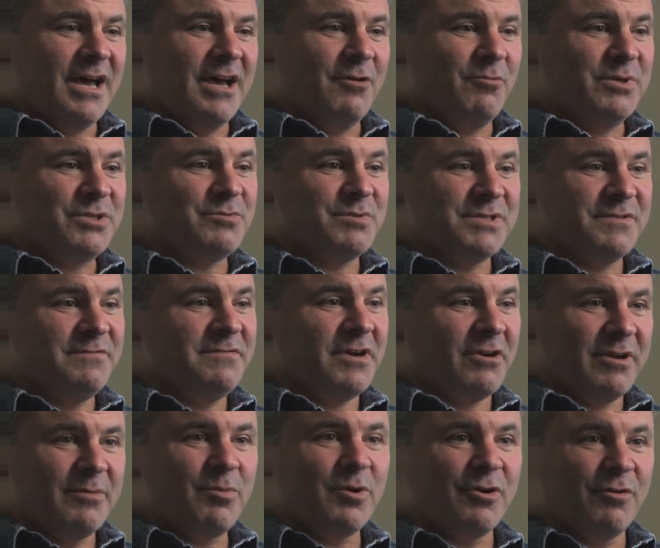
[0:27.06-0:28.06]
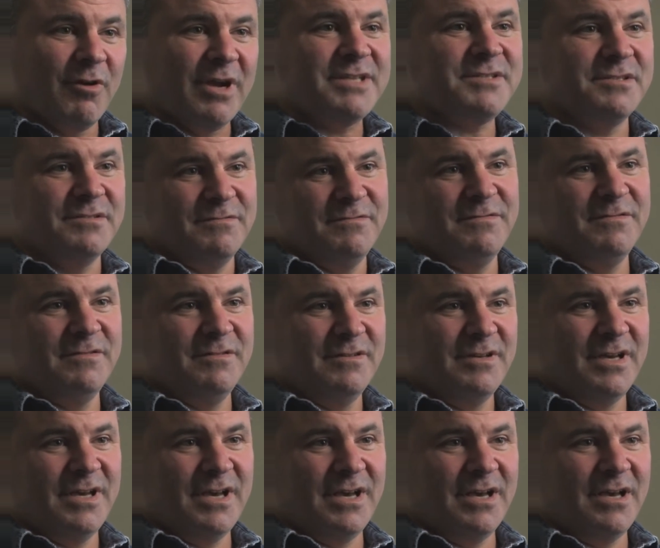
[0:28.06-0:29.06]
which was a very progressive
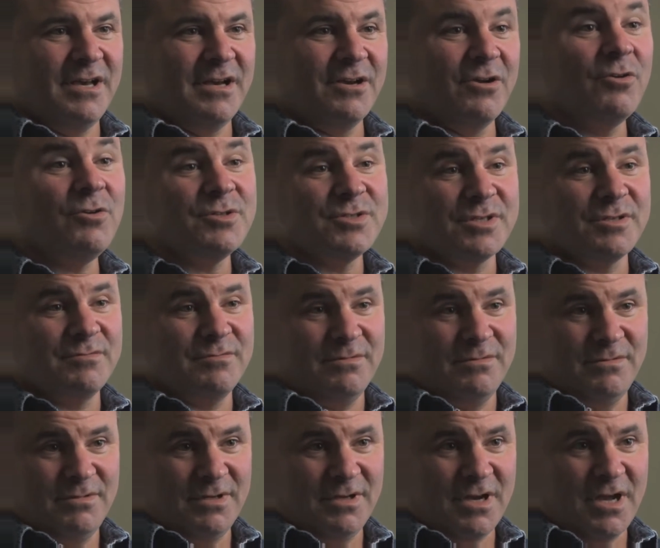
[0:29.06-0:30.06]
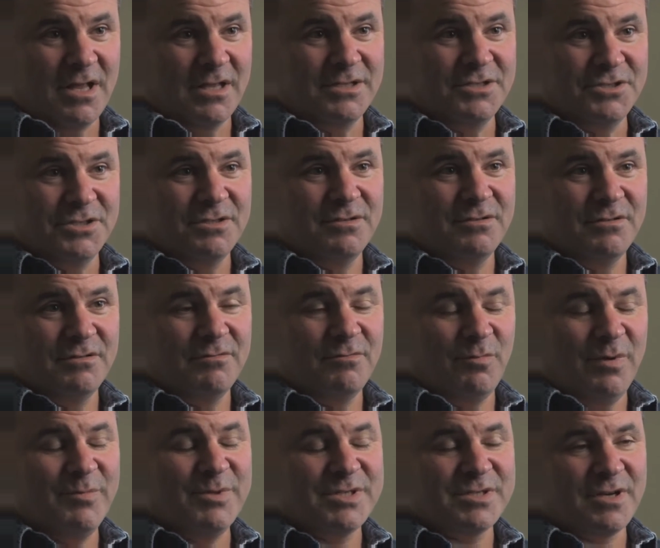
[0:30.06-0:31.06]
girls' college,
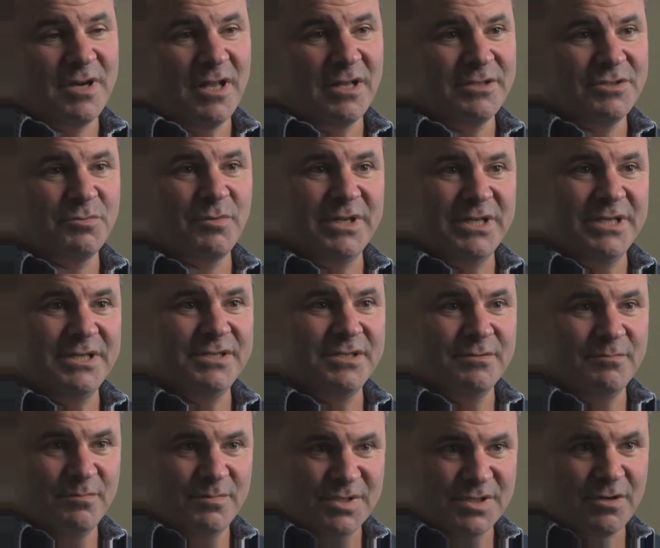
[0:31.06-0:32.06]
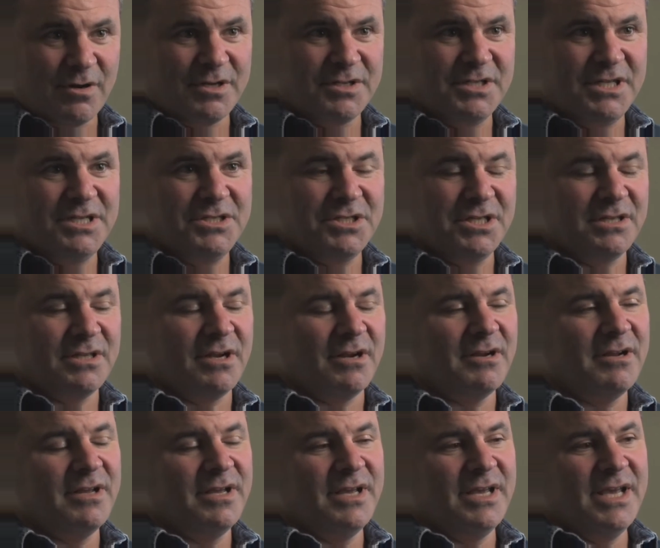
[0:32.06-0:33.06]
women's college, when he started teaching there.
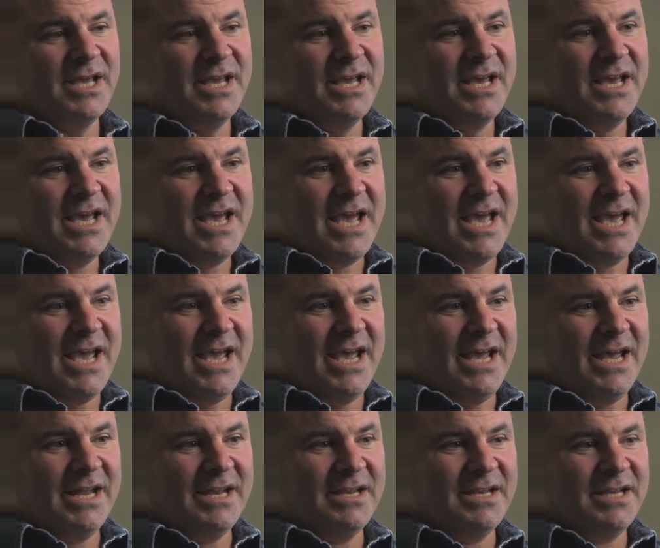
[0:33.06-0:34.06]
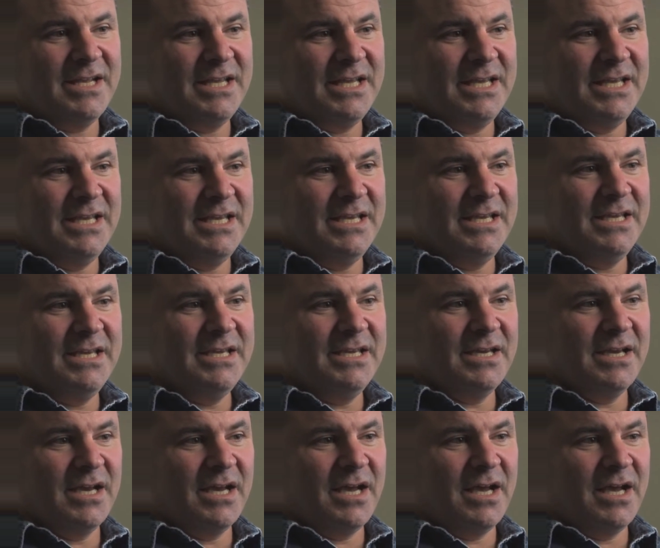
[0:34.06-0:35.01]
And he